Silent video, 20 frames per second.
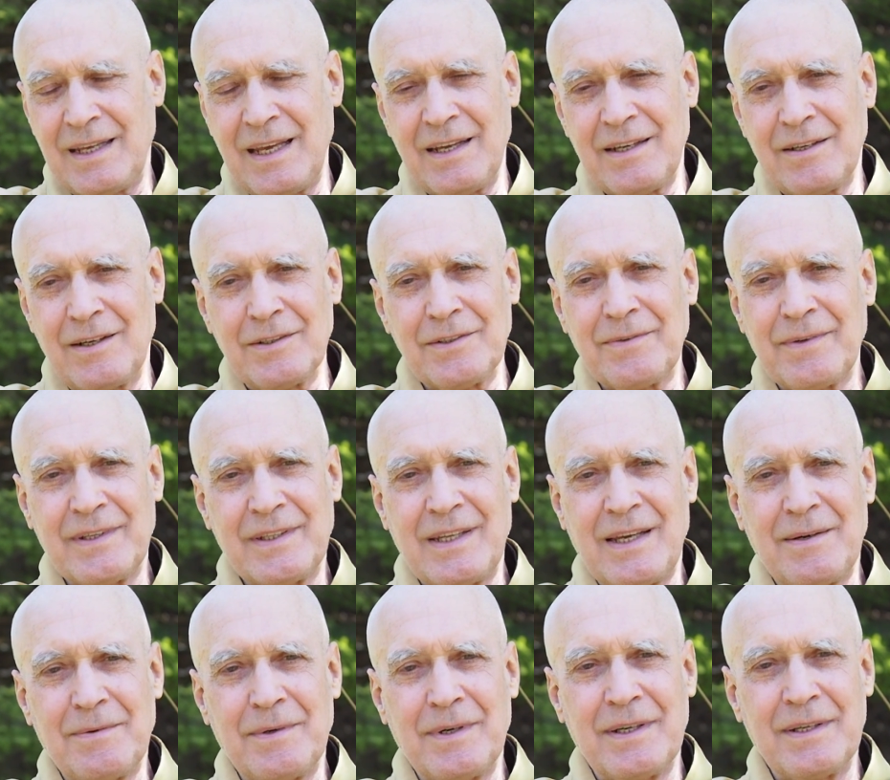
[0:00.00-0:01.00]
cultivate
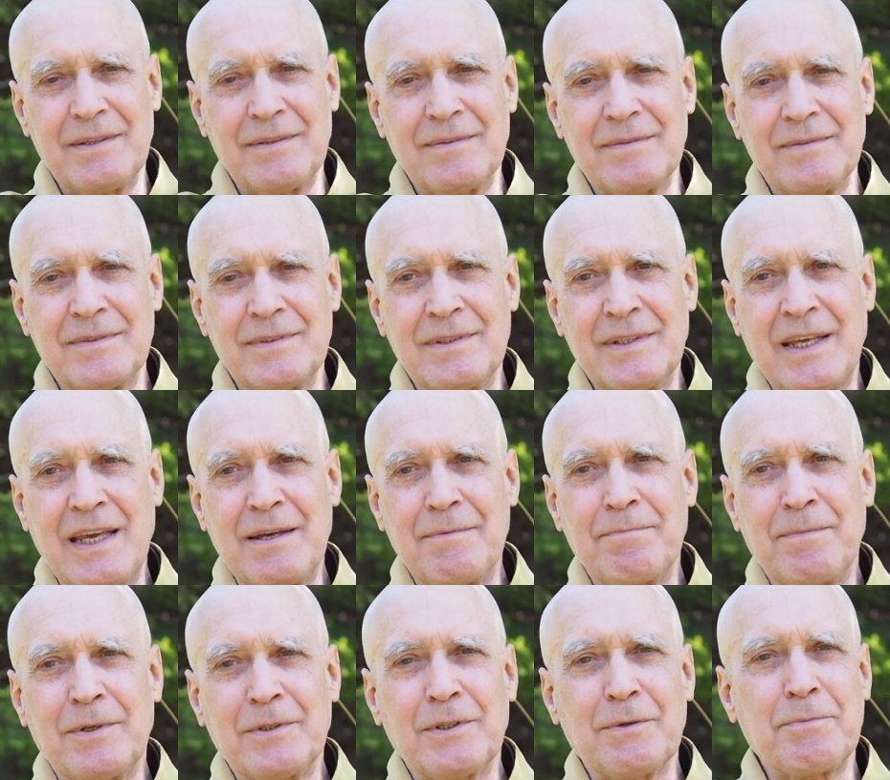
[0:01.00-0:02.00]
that way. You
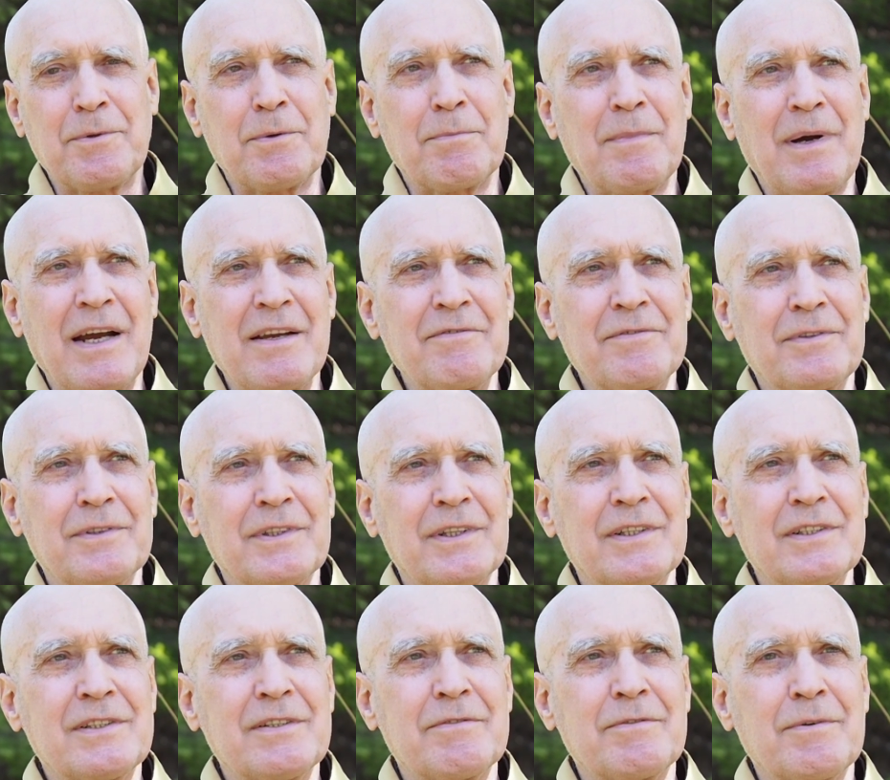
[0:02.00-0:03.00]
can't build up your
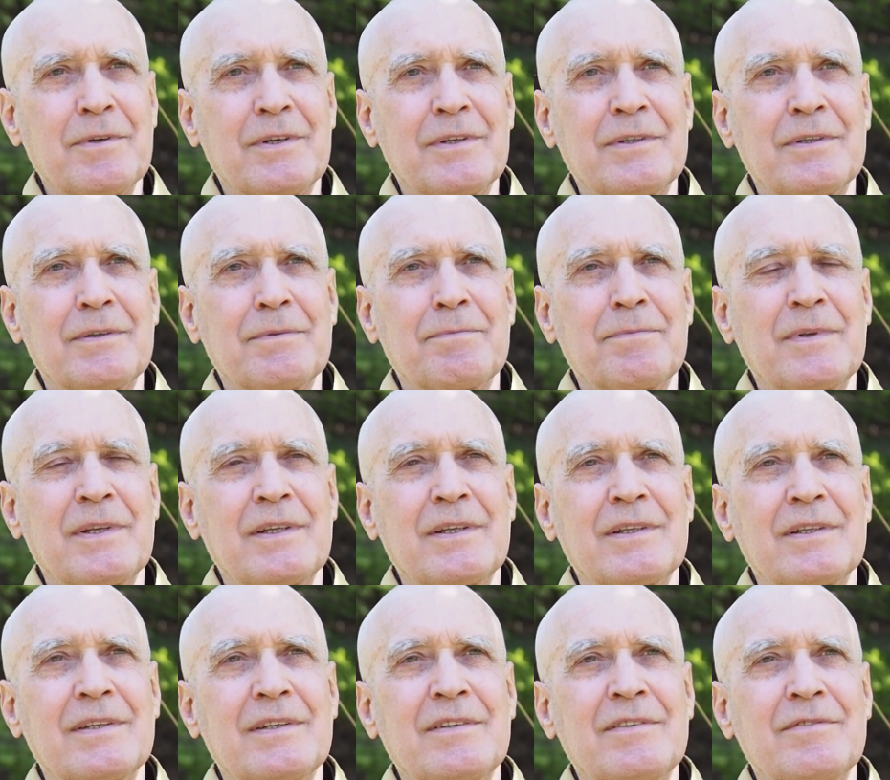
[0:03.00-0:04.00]
mindfulness if you're going to
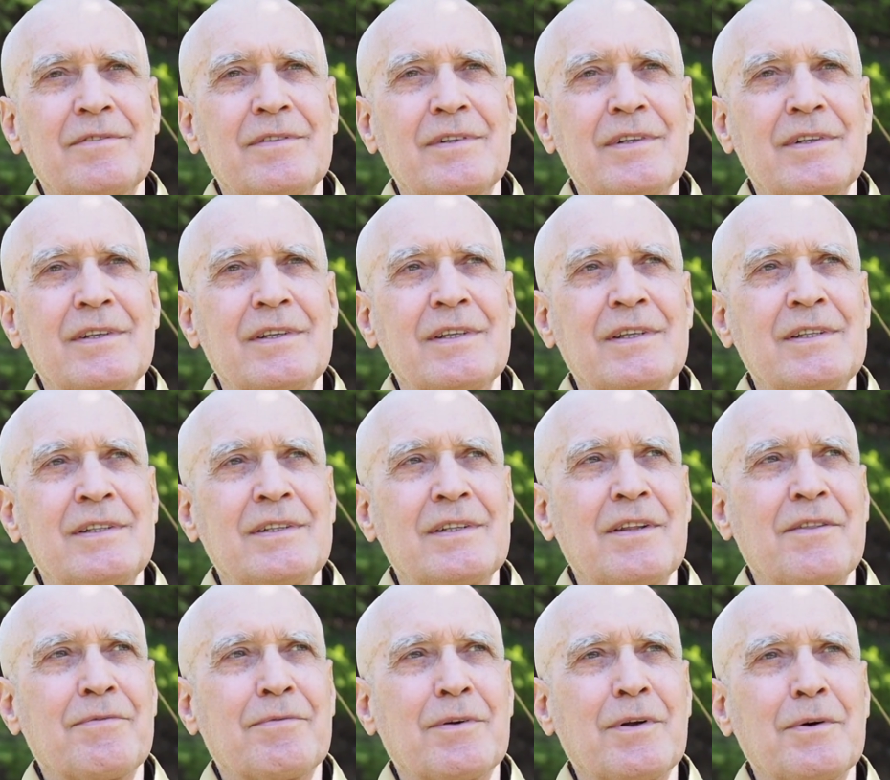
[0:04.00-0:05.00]
be in
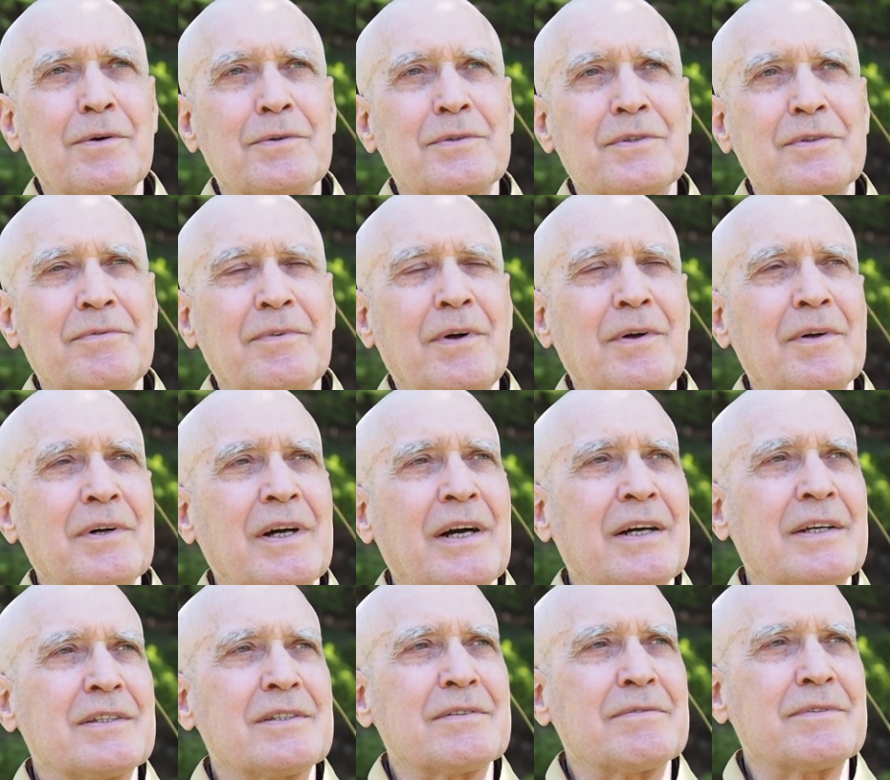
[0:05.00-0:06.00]
the throes of all
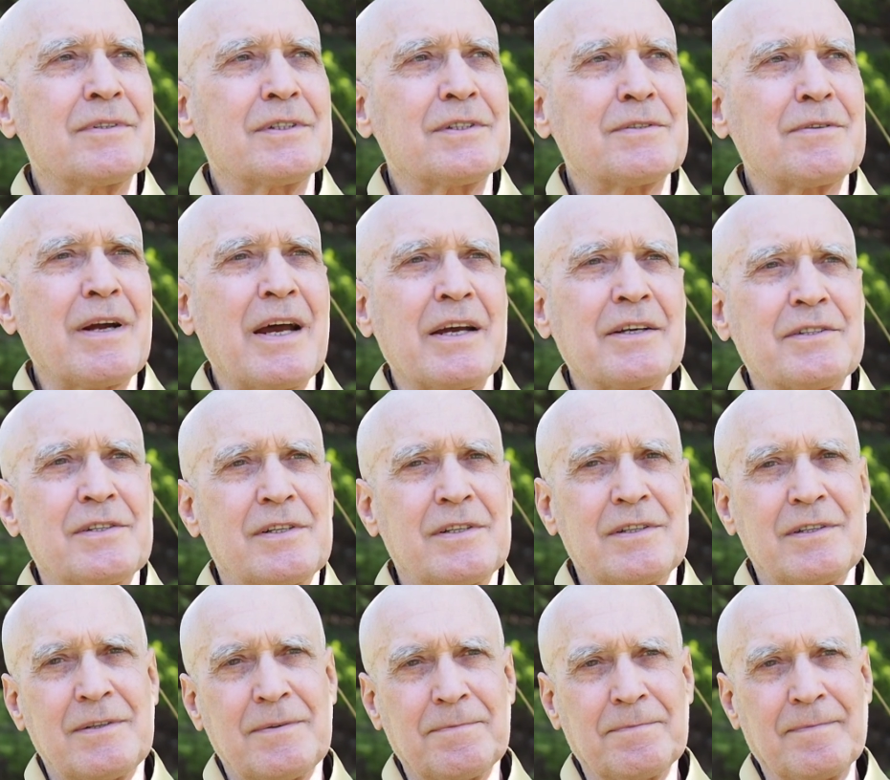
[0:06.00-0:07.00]
kinds of
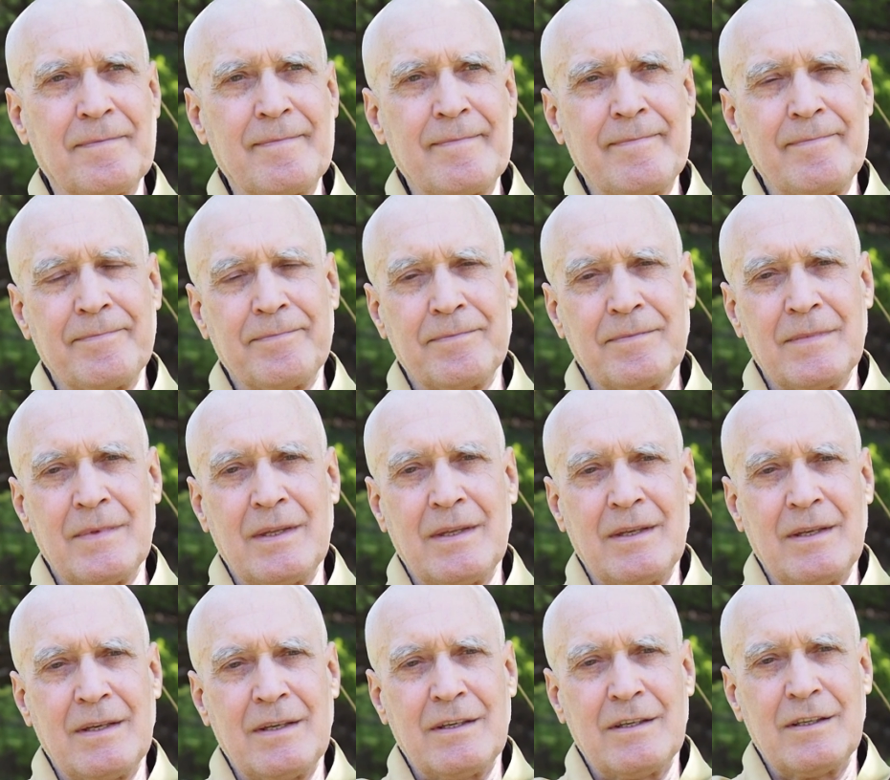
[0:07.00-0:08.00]
distractions.
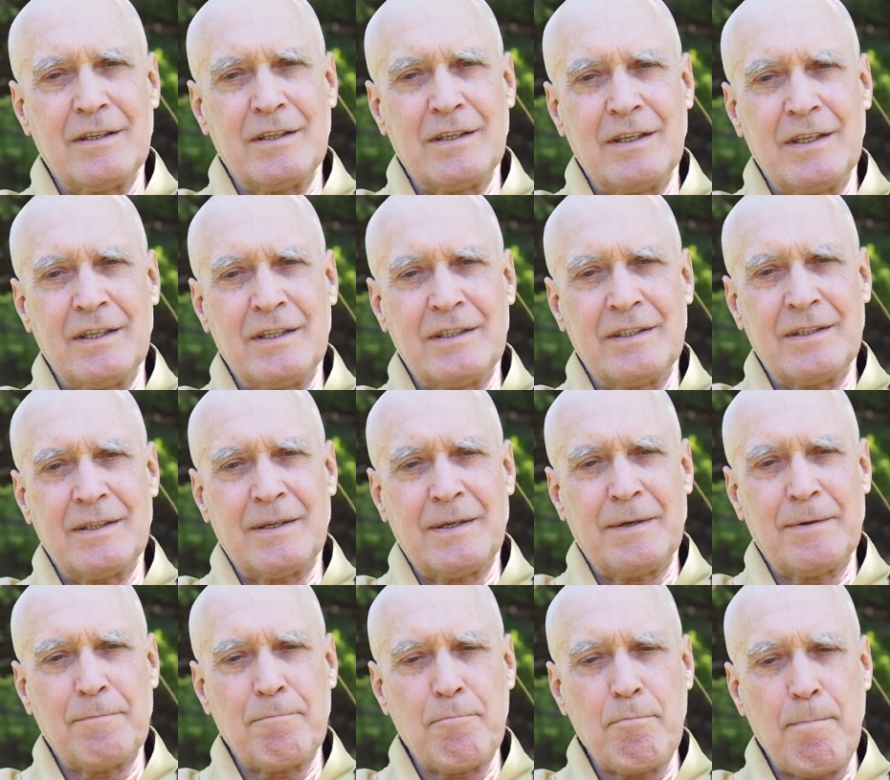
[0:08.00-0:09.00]
And
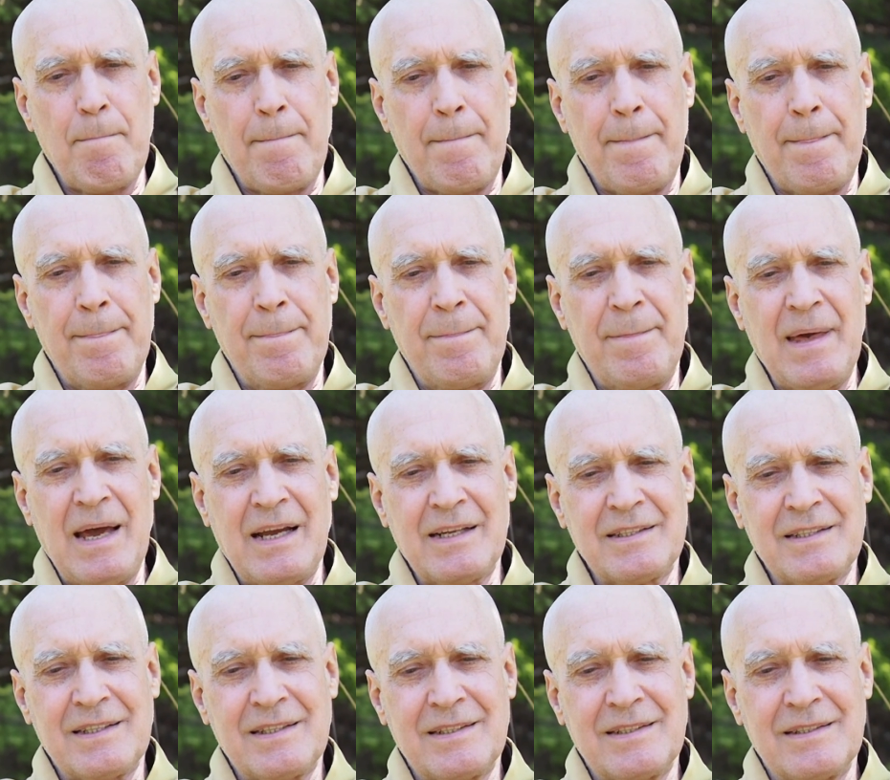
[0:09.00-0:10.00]

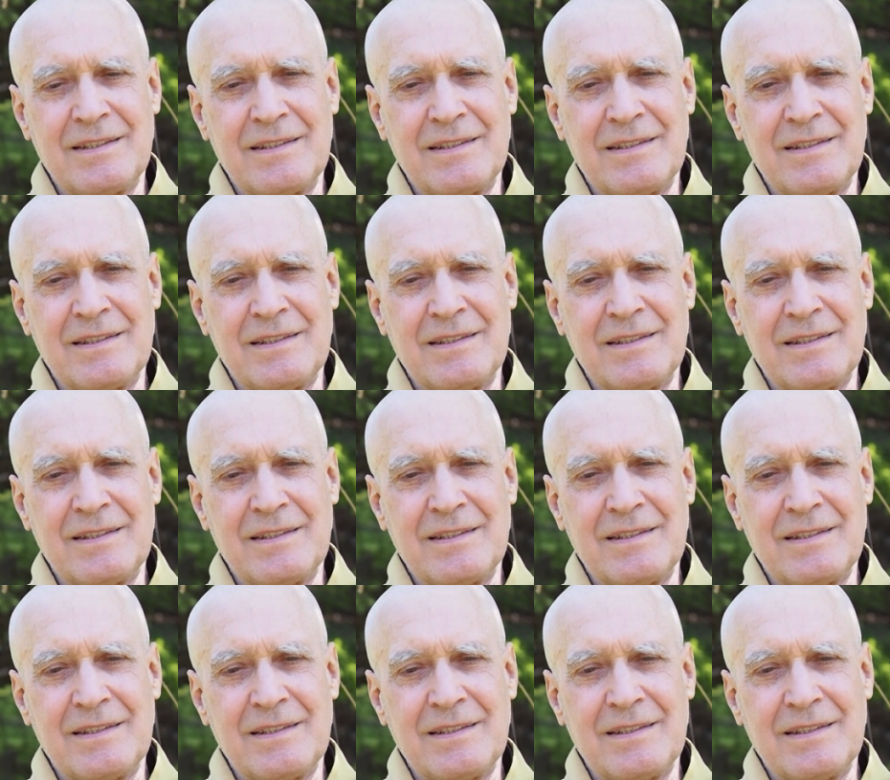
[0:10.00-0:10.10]
that's